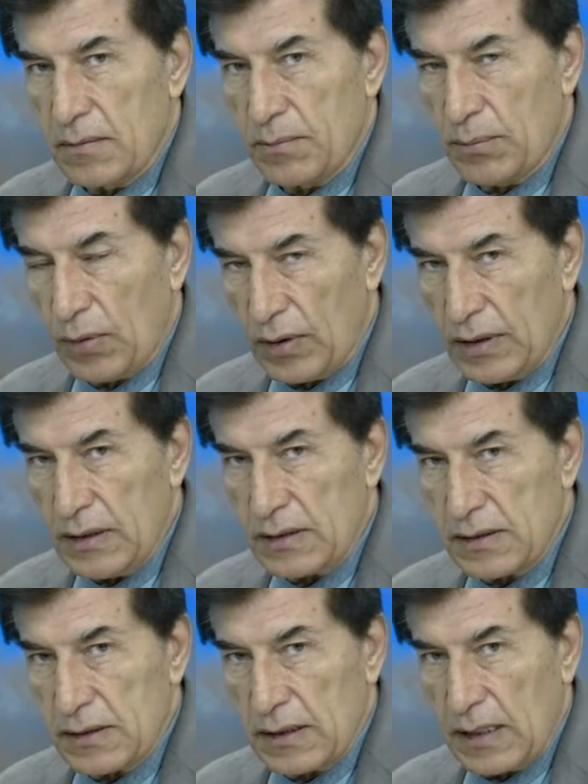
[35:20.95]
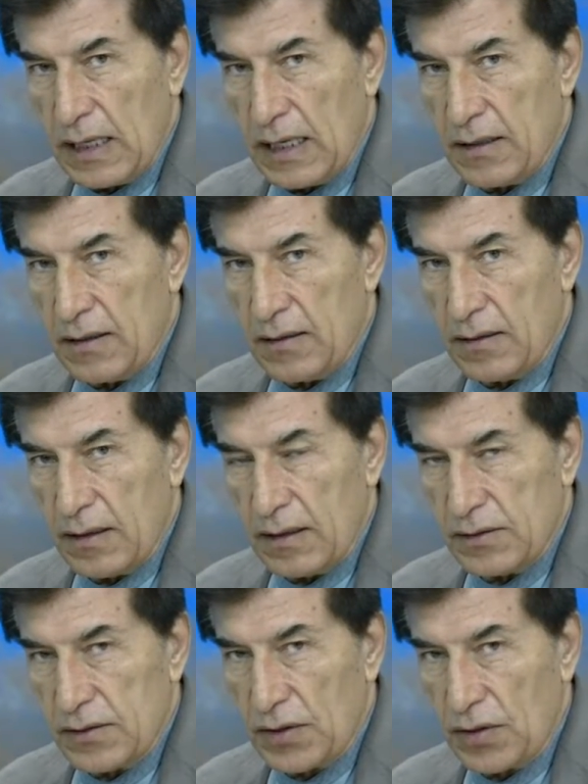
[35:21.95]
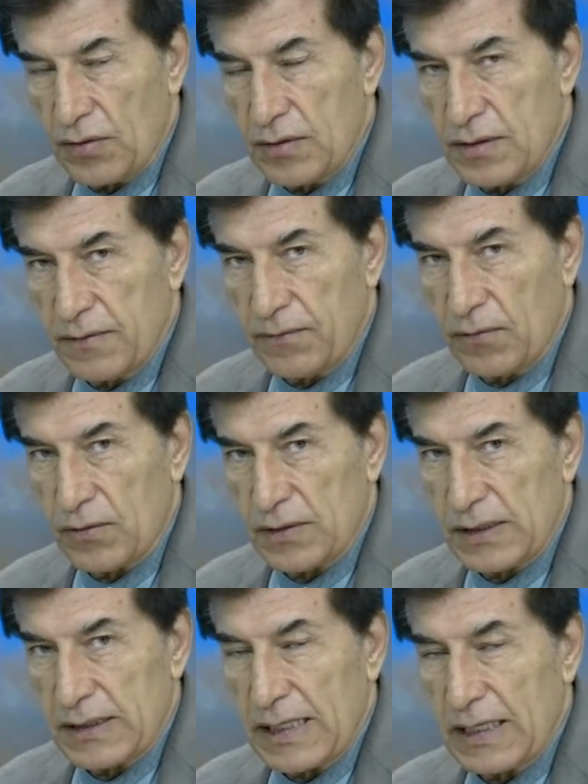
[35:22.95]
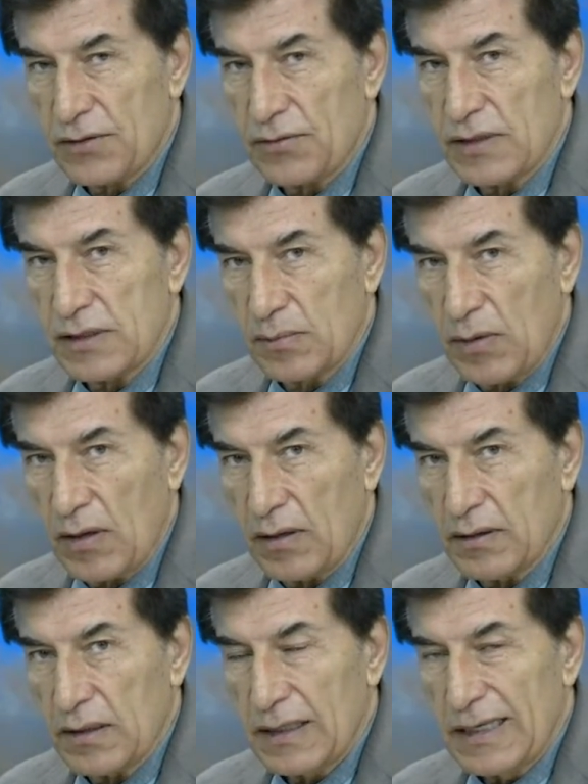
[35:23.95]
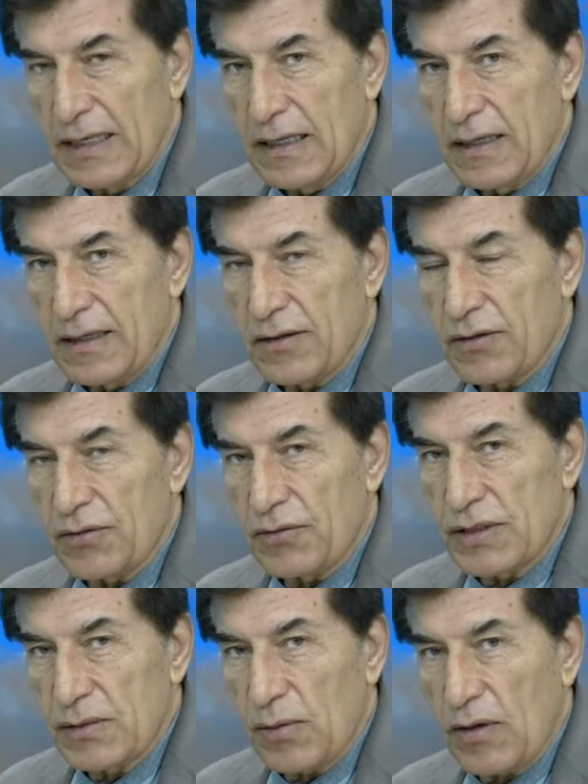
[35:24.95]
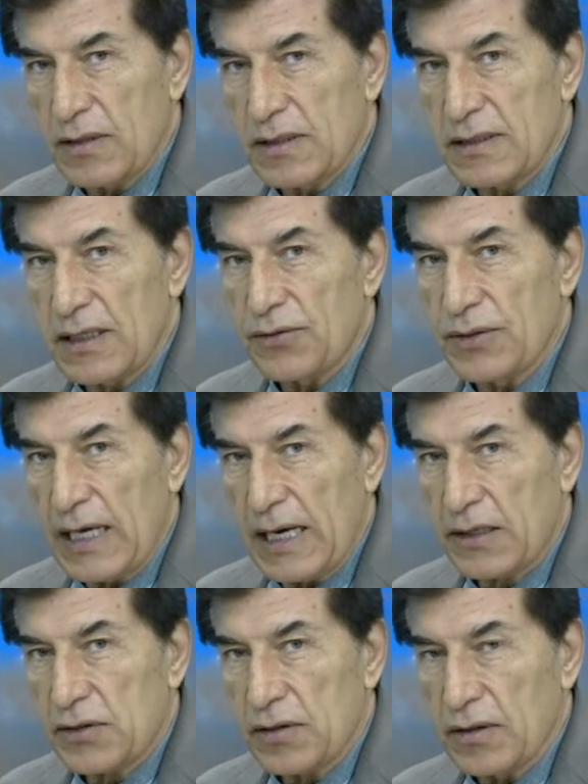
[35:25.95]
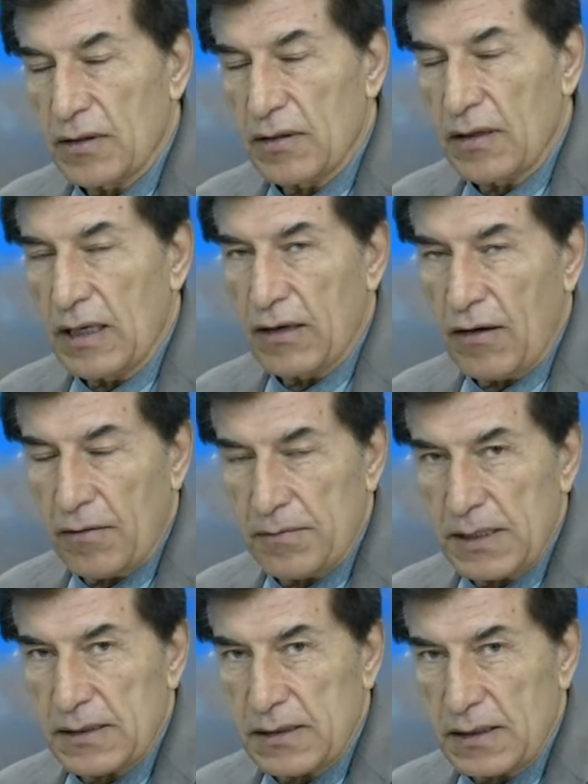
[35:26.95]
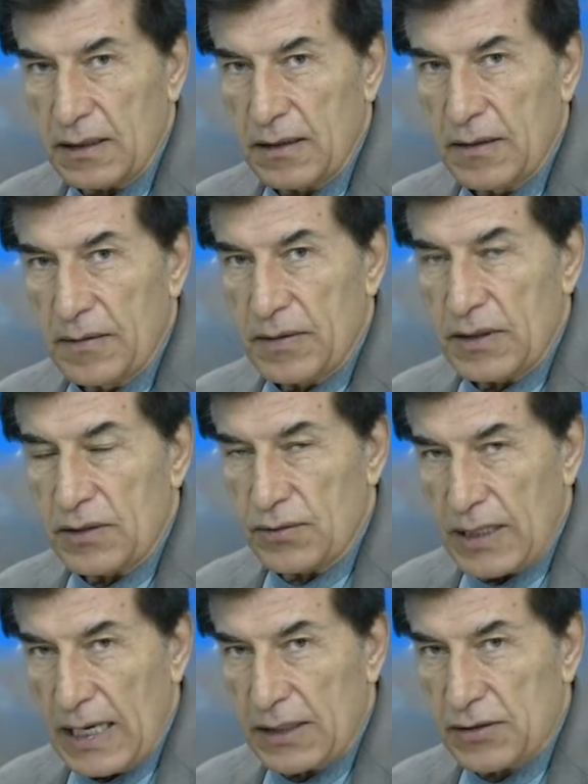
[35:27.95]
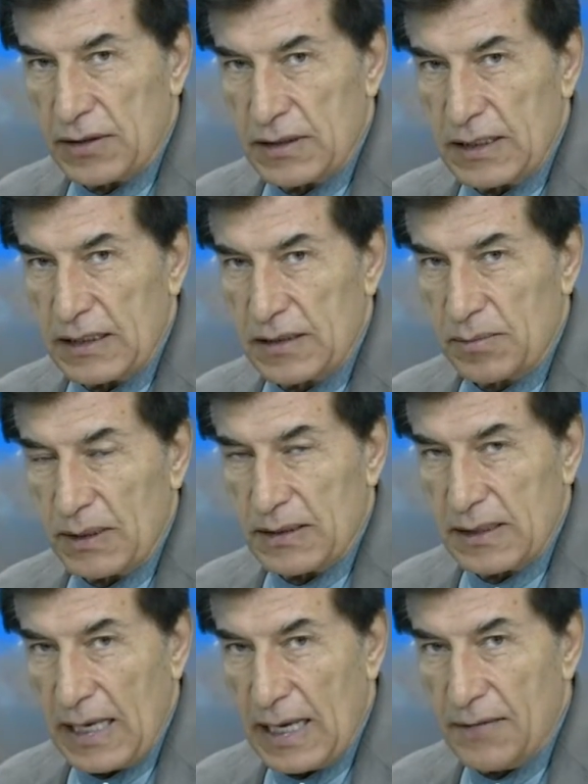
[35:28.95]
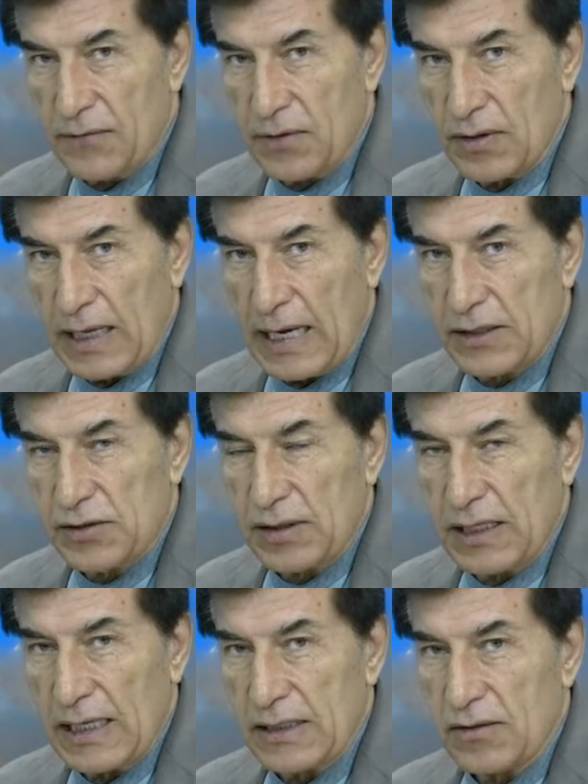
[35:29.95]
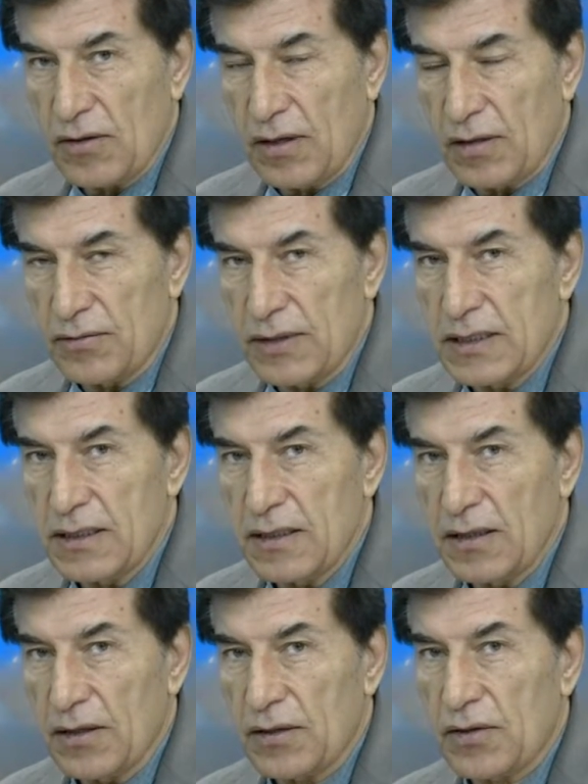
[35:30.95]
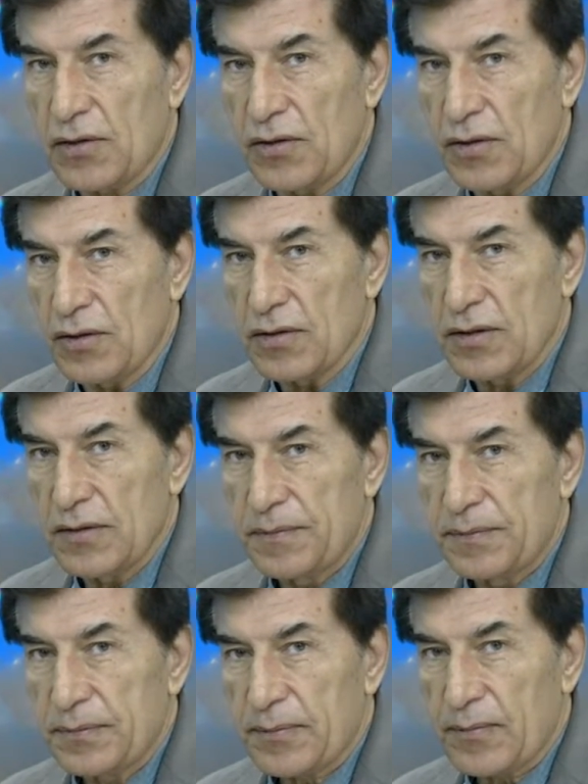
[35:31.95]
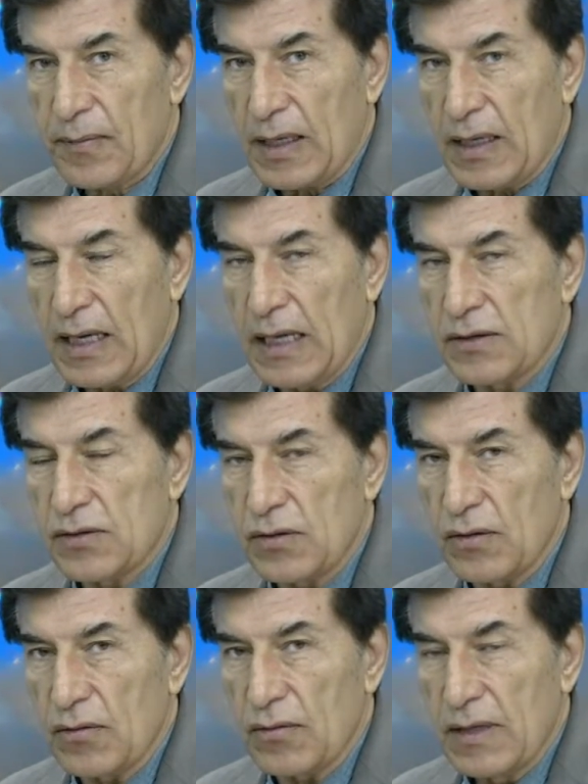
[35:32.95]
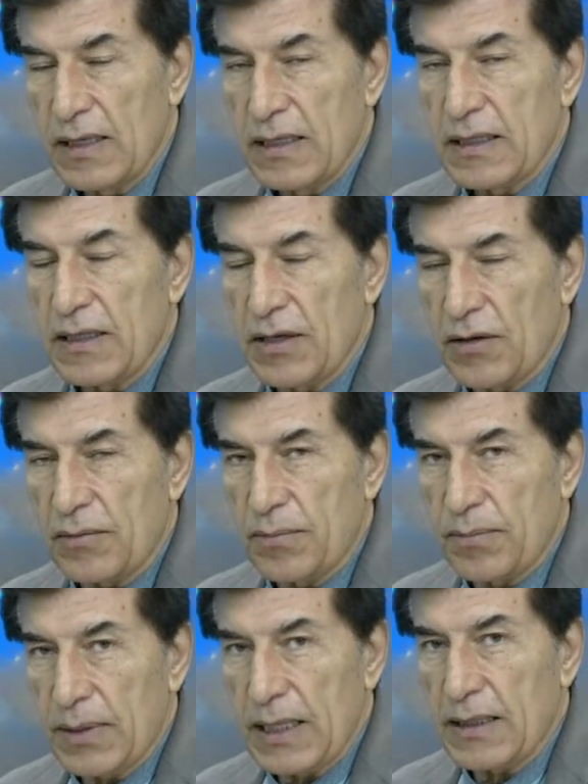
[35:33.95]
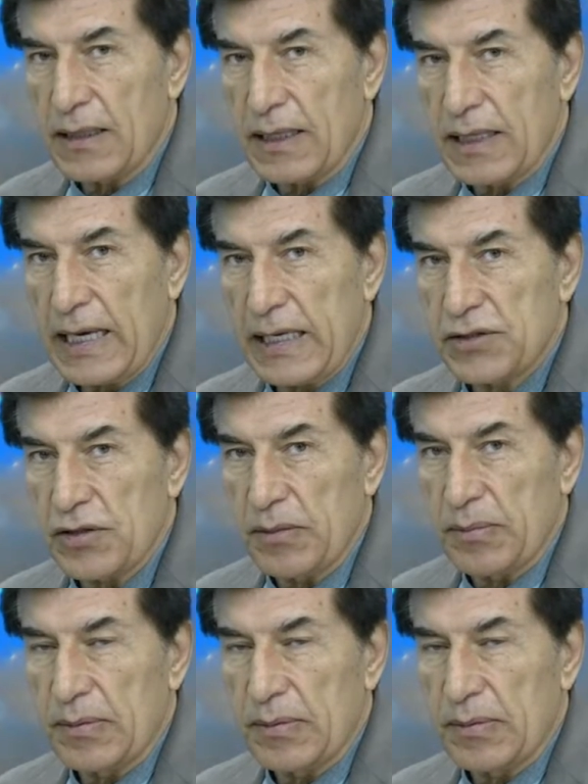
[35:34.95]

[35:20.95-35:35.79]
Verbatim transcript: police and security forces that respond, the response is a reaction. And obviously, reaction takes place after the action has already occurred. And so they are playing a catch up